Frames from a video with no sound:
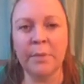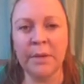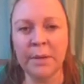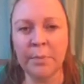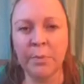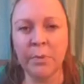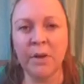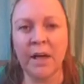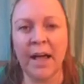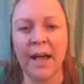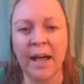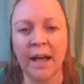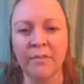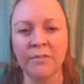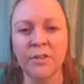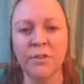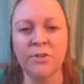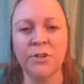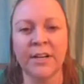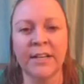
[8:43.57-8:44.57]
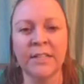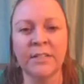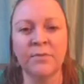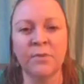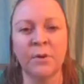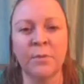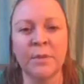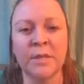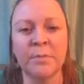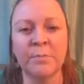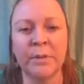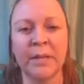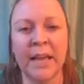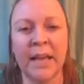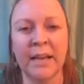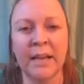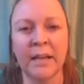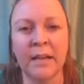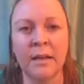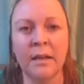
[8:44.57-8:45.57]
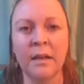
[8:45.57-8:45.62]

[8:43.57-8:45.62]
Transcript: people have to transform this planet.